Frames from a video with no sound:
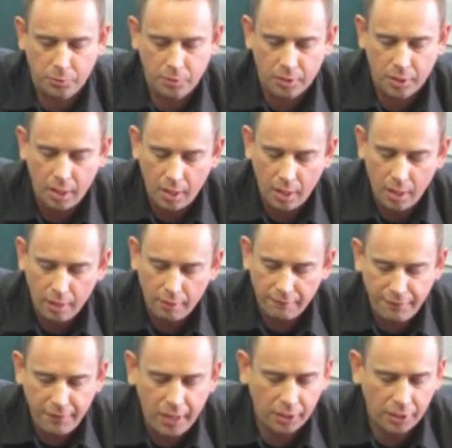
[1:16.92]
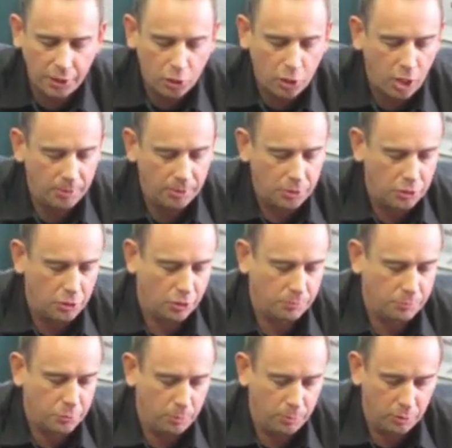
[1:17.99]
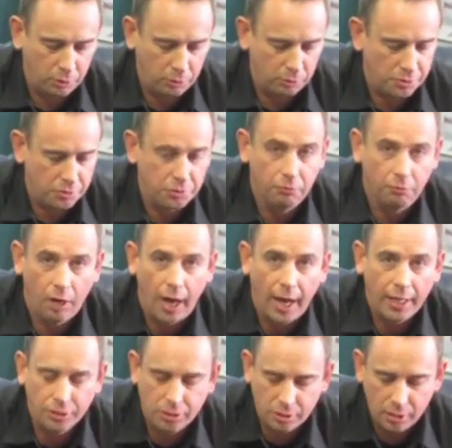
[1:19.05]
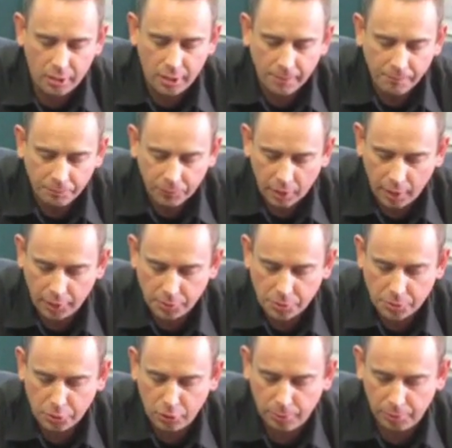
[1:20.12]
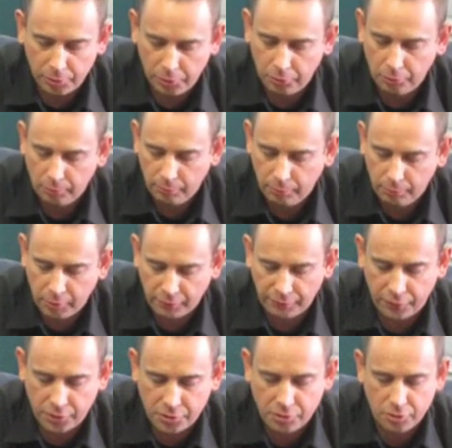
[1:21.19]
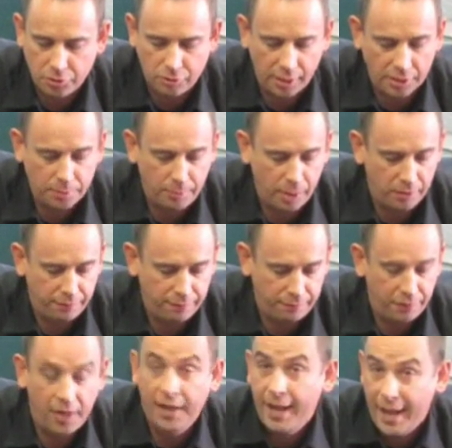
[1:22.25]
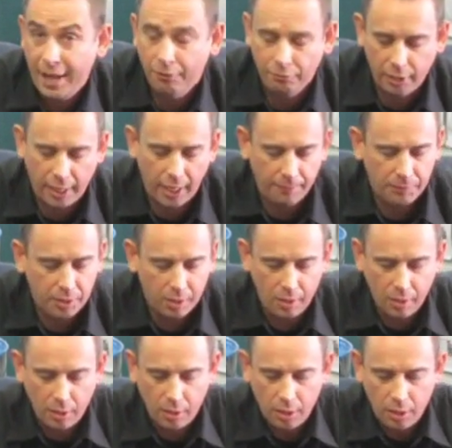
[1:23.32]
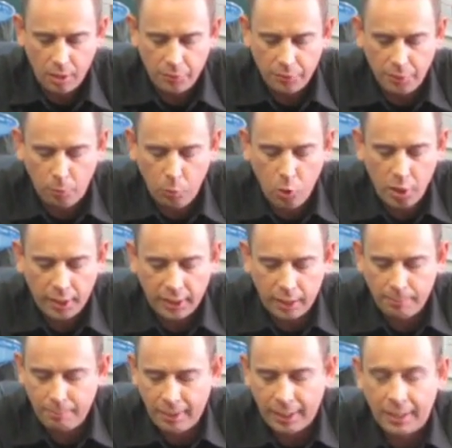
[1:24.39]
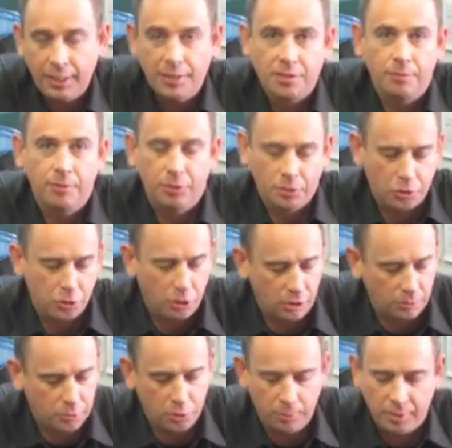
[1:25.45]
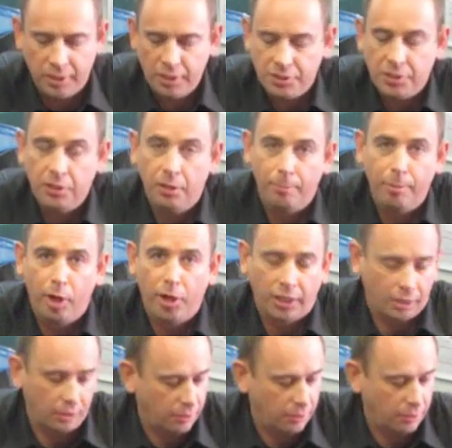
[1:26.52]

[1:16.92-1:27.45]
was fairly common shock absorber across the range, in the Subaru McPherson struts, both front and rear, the working mechanism of the shock absorber is in the body.